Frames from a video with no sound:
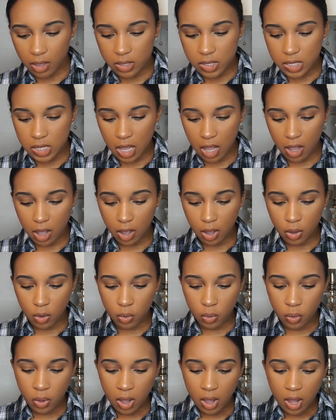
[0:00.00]

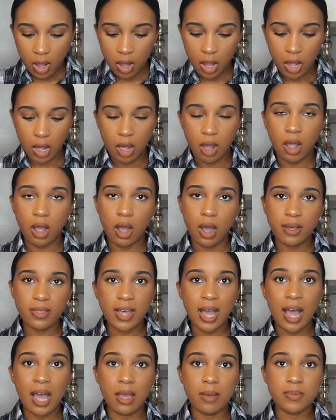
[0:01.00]
So all
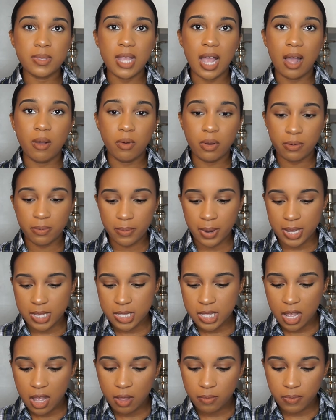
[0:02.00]
the items that I want for
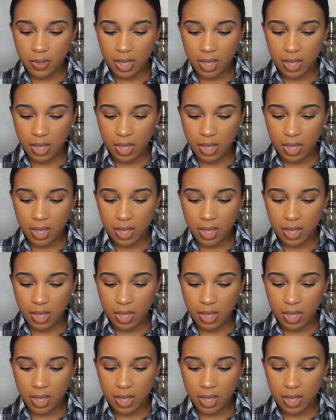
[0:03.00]
myself